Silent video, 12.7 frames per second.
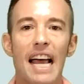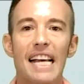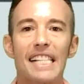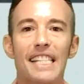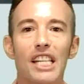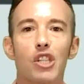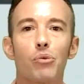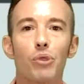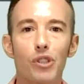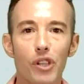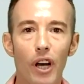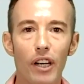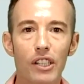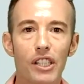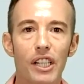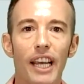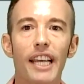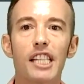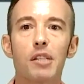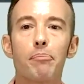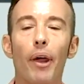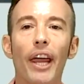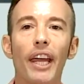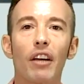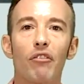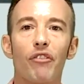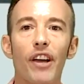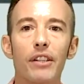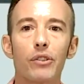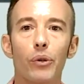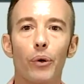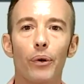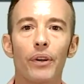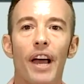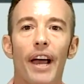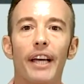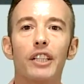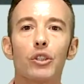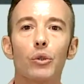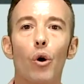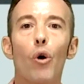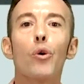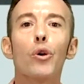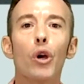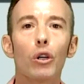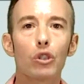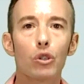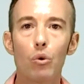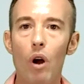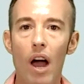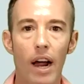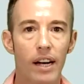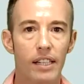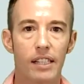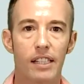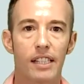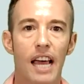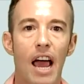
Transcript: This research is being ventured into unknown tracks,